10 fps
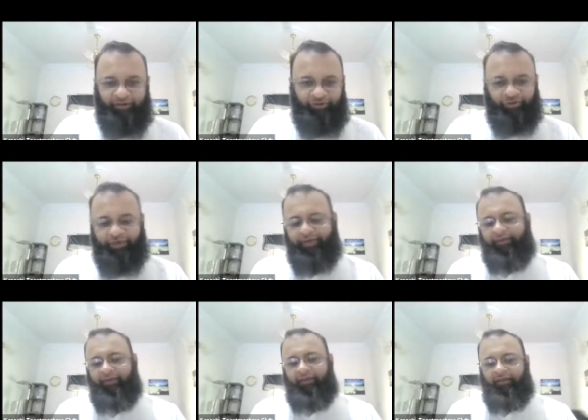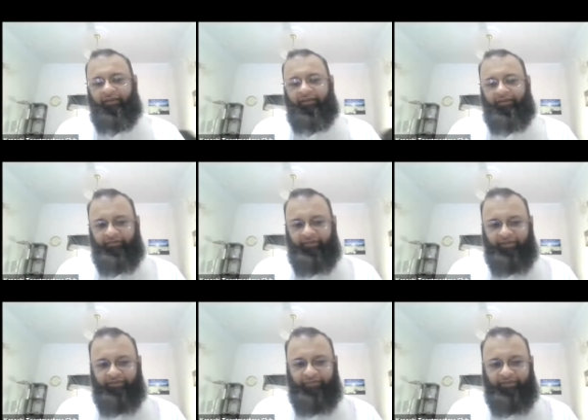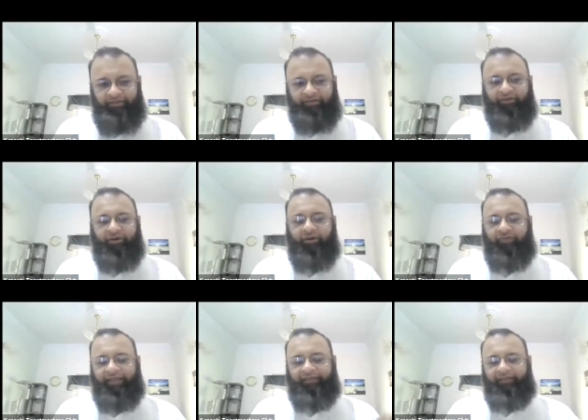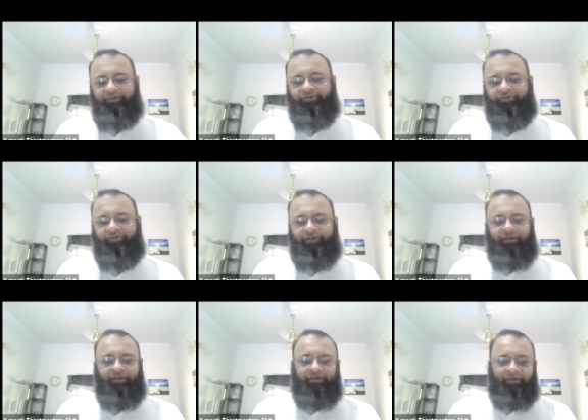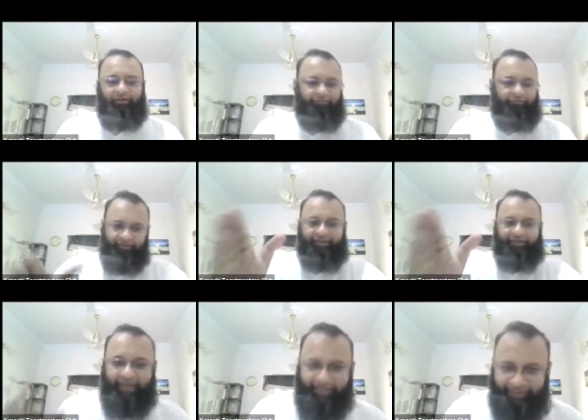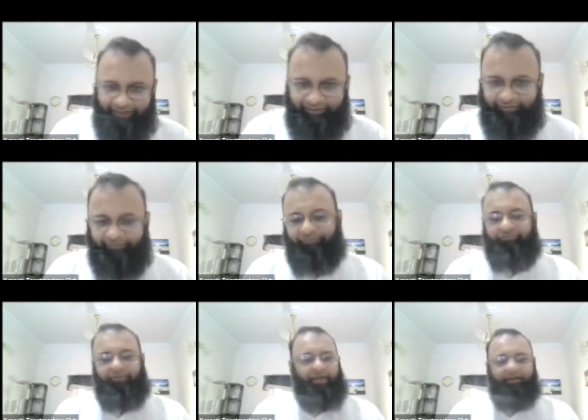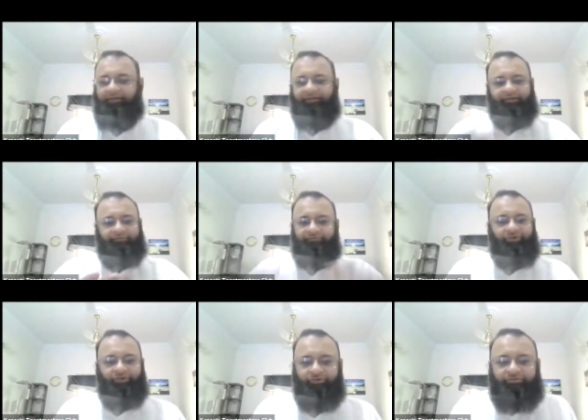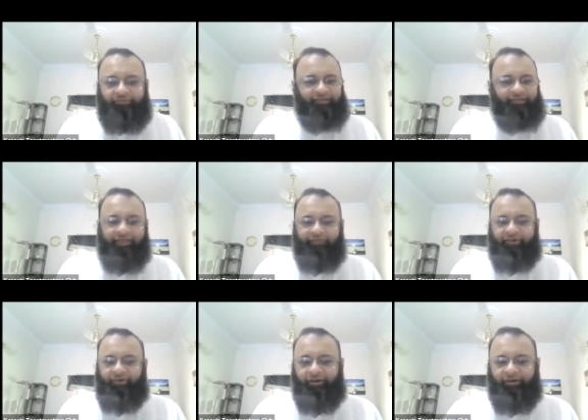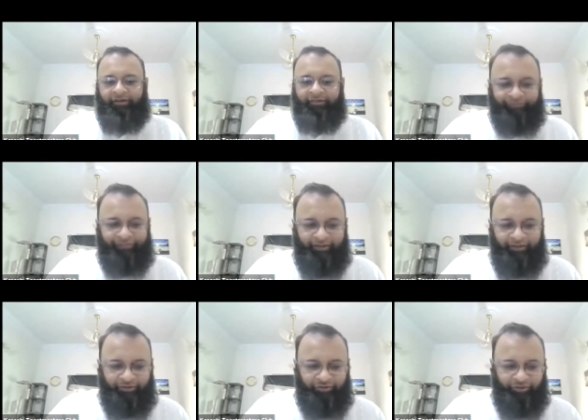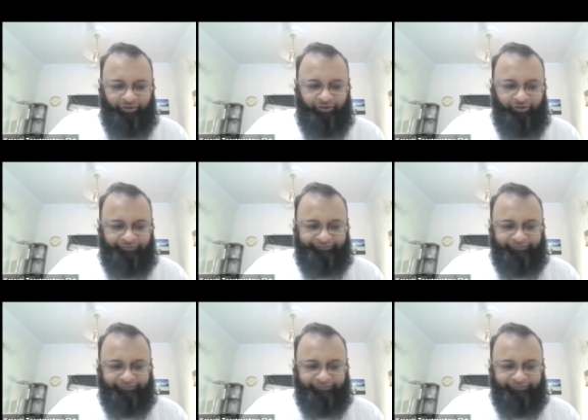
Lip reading: doing in speeches, or whether to just sit like this and you know, just give a talk. So